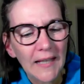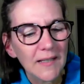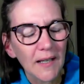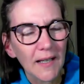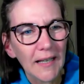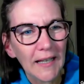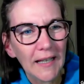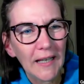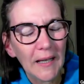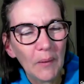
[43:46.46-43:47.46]
and
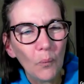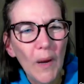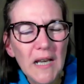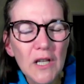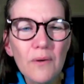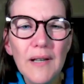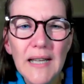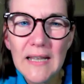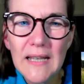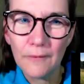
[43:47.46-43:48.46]
when you
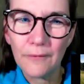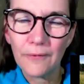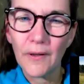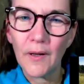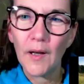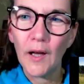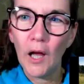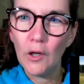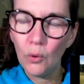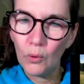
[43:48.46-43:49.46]
leave
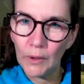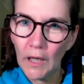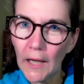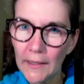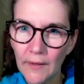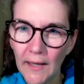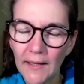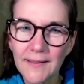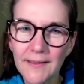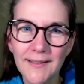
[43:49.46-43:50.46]
a lawn like
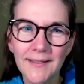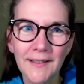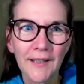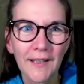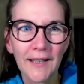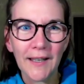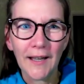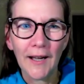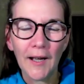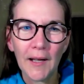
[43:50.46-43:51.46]
that
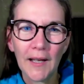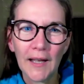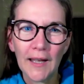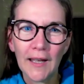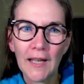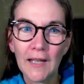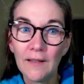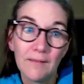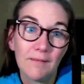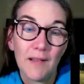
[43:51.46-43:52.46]
uh,
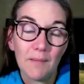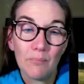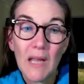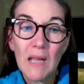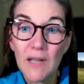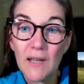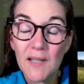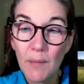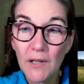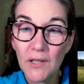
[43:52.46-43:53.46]
in maybe
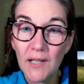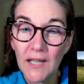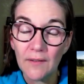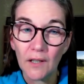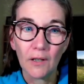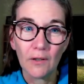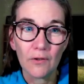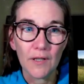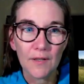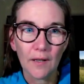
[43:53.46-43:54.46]
especially in the
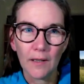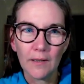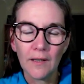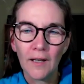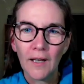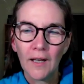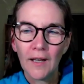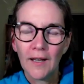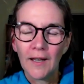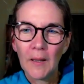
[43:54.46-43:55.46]
countryside,
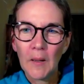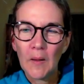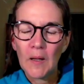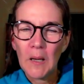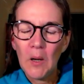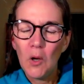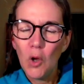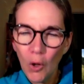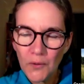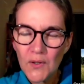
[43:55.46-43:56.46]

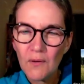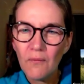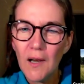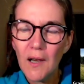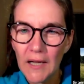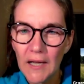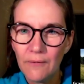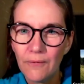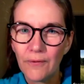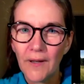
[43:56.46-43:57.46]
lots of
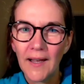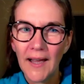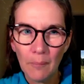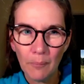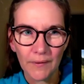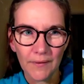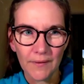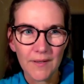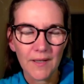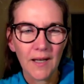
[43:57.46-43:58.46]
life
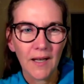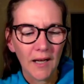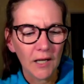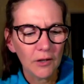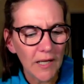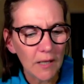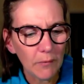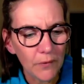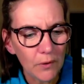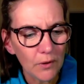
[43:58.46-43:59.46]
happens. And
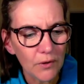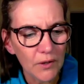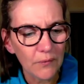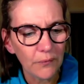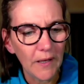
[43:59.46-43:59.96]
Graham, if you could just